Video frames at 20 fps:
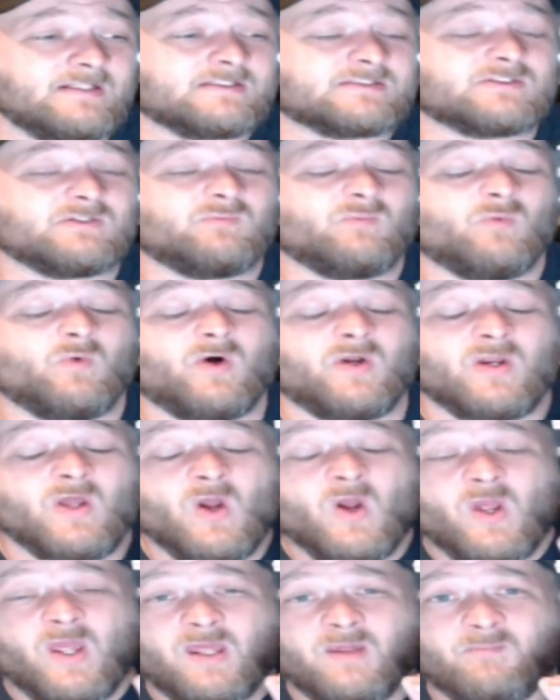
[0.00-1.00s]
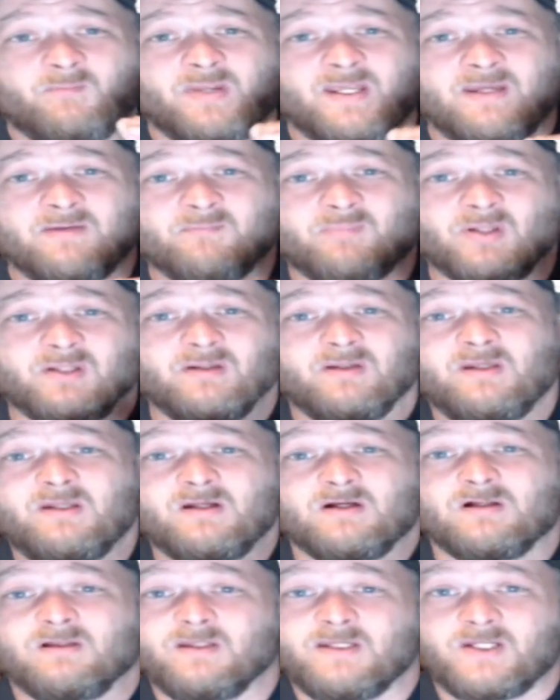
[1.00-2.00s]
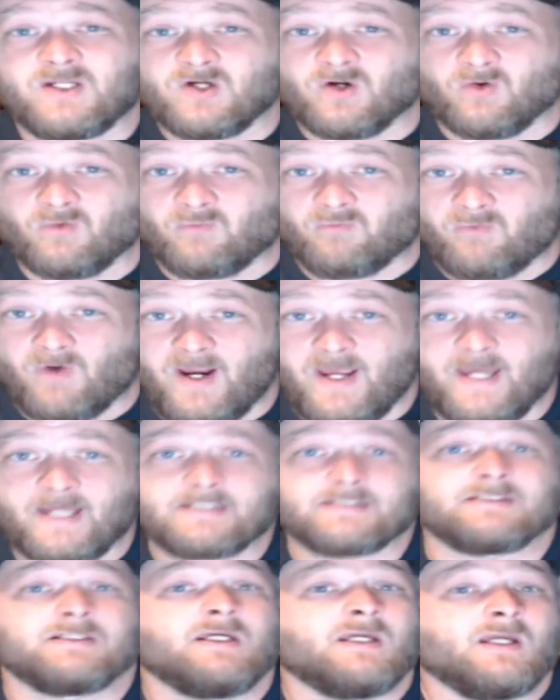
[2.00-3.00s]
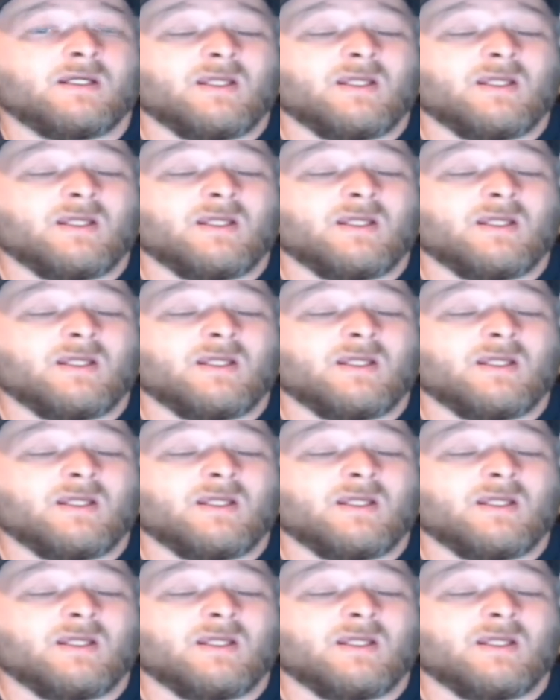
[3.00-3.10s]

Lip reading: someone and being politically correct